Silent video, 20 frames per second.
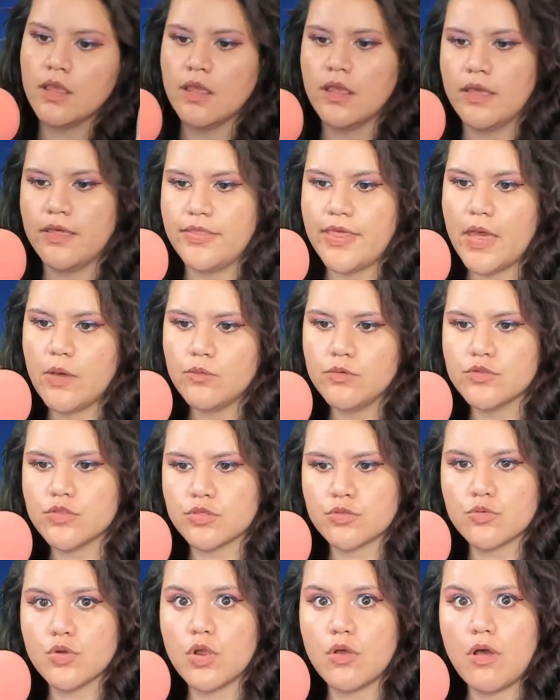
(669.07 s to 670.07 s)
that will
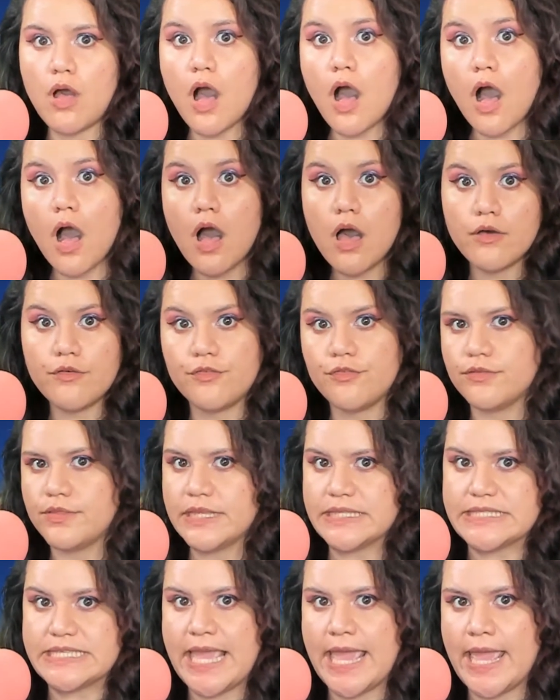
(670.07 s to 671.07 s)
throw off the
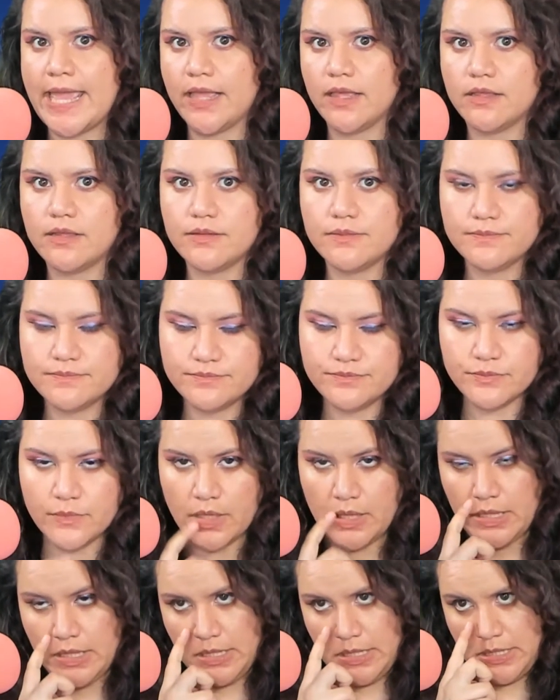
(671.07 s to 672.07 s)
tank.
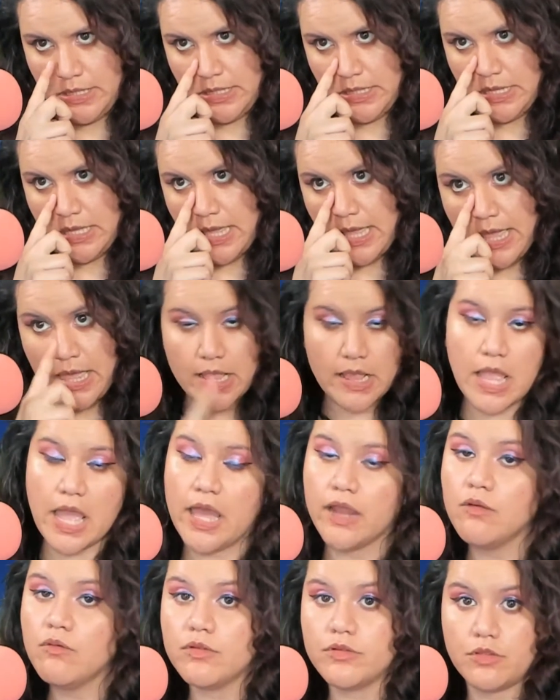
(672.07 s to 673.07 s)
And I
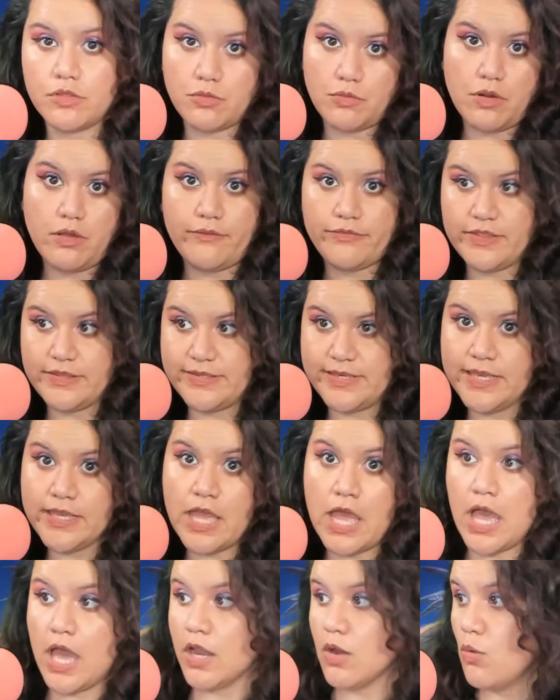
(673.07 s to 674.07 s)
don't want to throw off the tank.
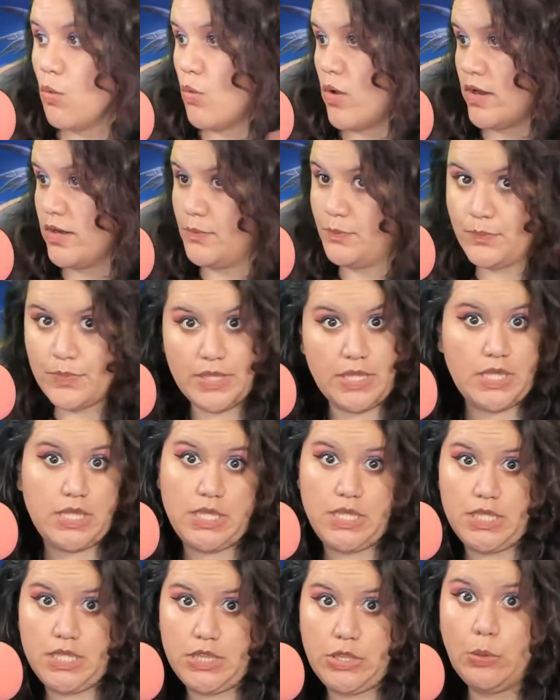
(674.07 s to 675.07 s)
I don't want to
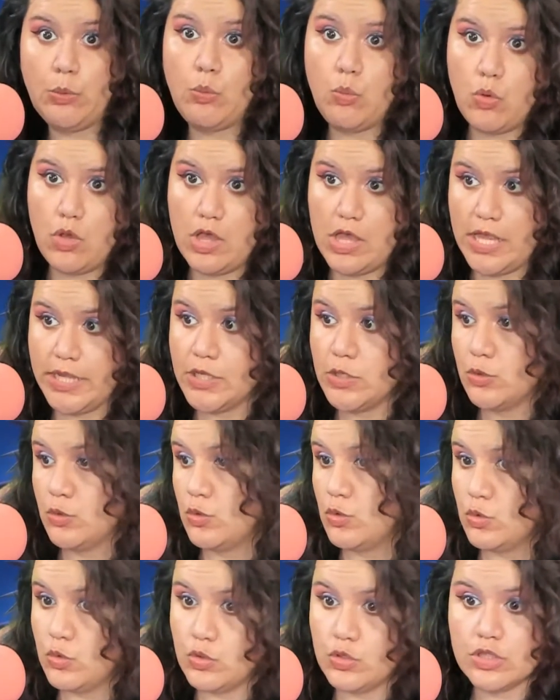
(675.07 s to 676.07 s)
be the one
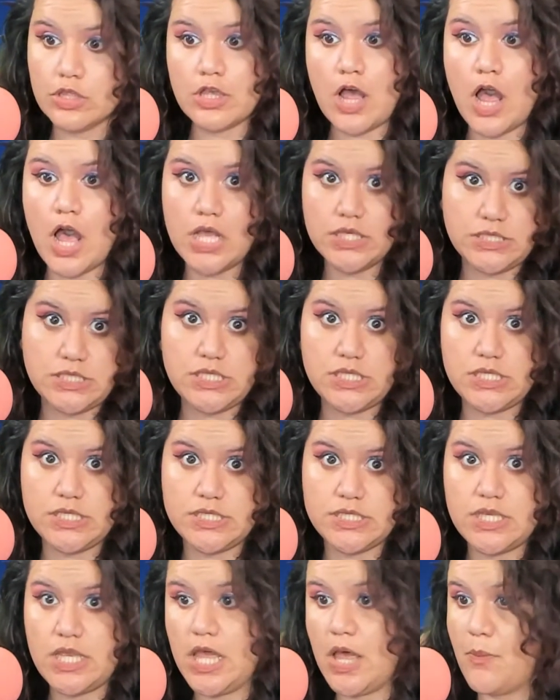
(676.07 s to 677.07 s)
who
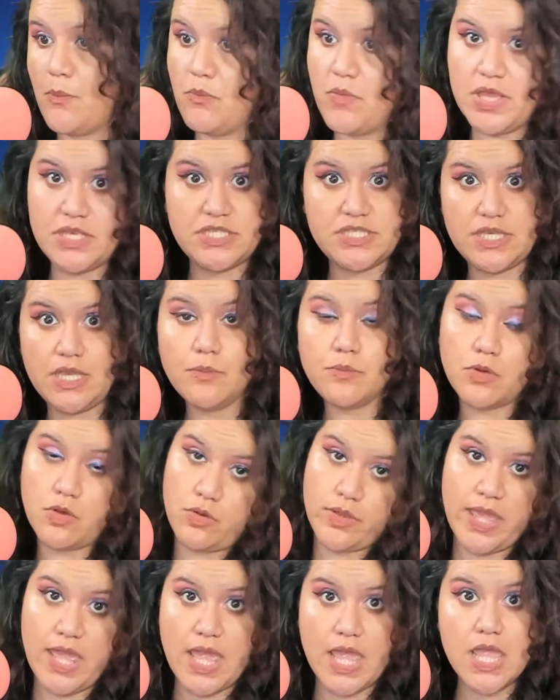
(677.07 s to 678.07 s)
causes a mess up,
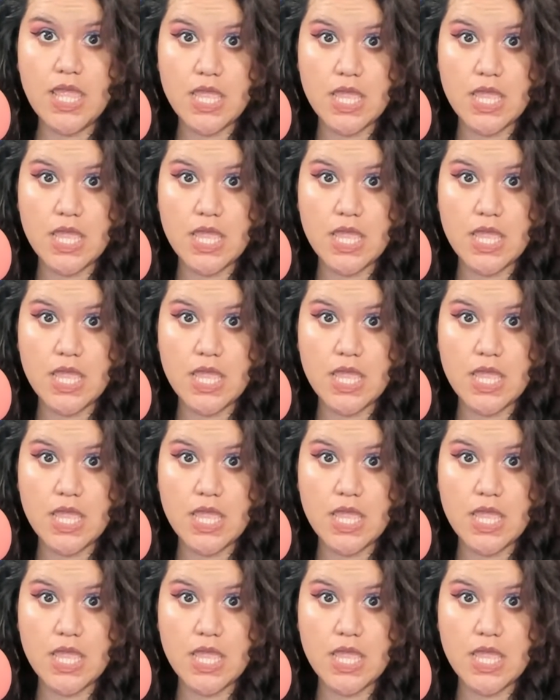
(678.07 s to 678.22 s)
okay?